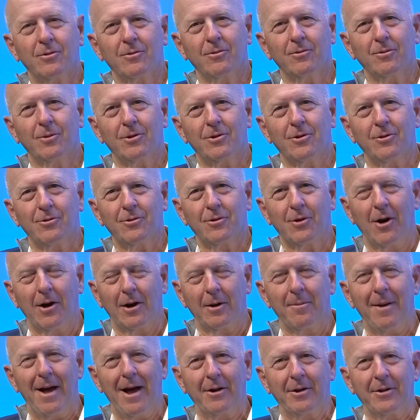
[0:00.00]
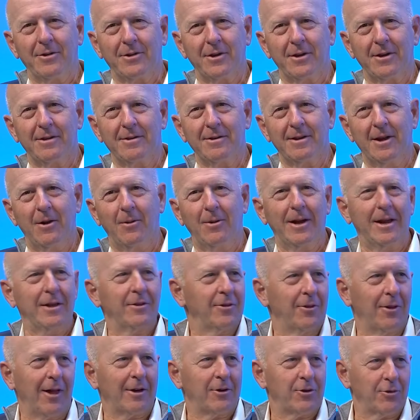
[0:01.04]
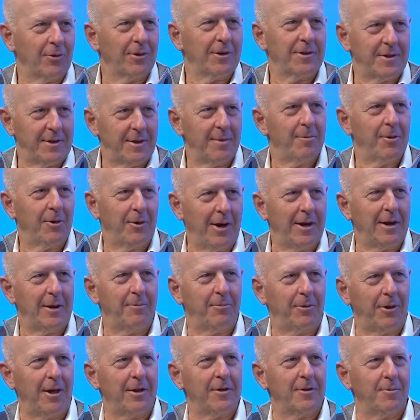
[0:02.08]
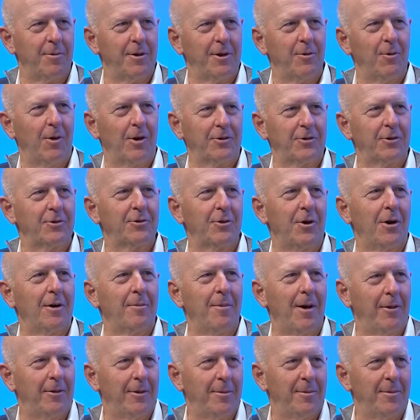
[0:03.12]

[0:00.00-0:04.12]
which you talk about as a, you know, an intellectually stimulating place, but you also talk about